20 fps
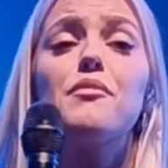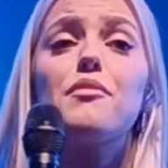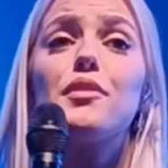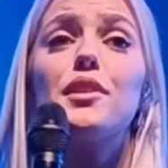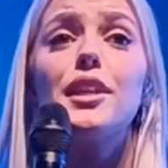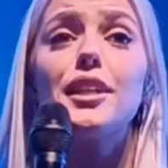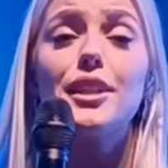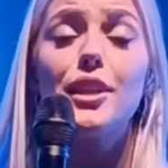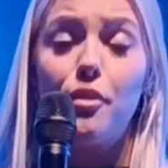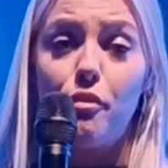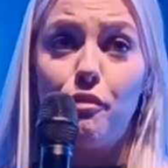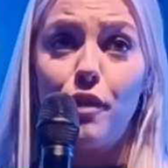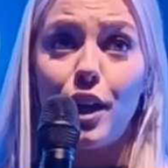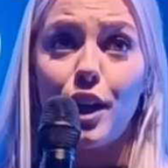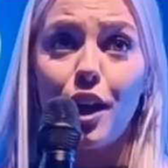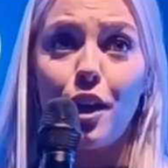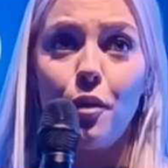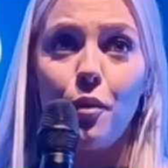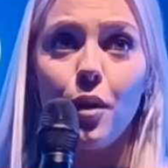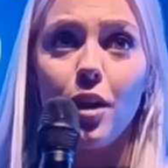infinitely
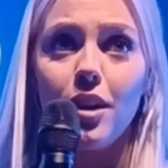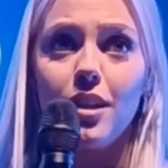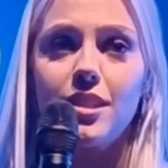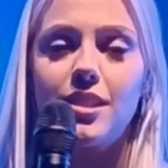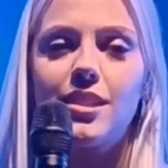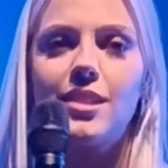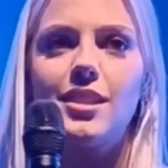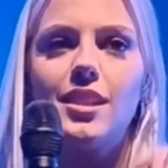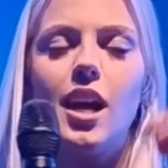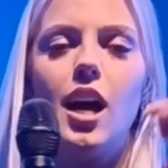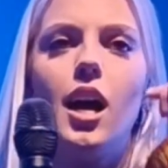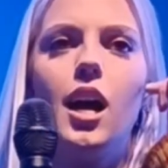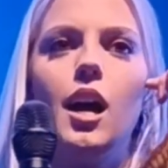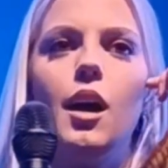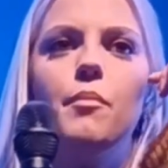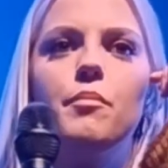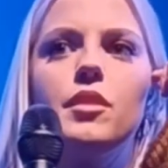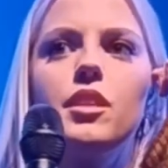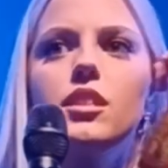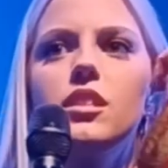fucking worse.
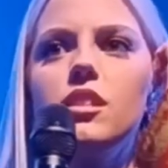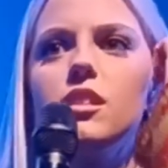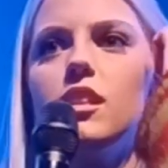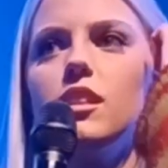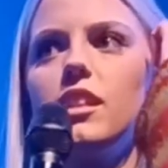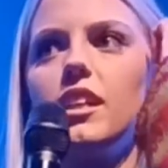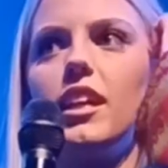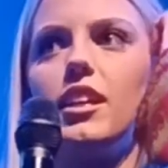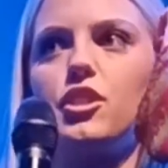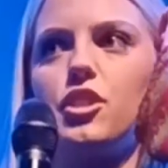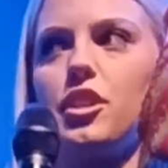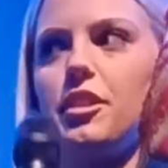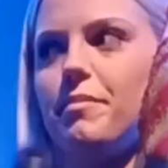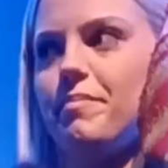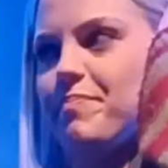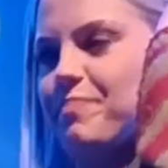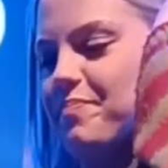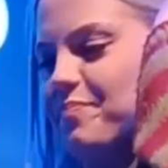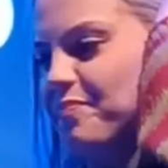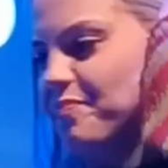This is In the
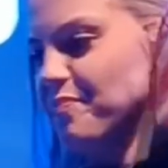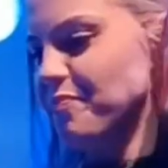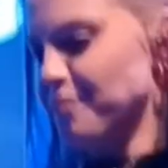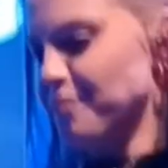Kitchen.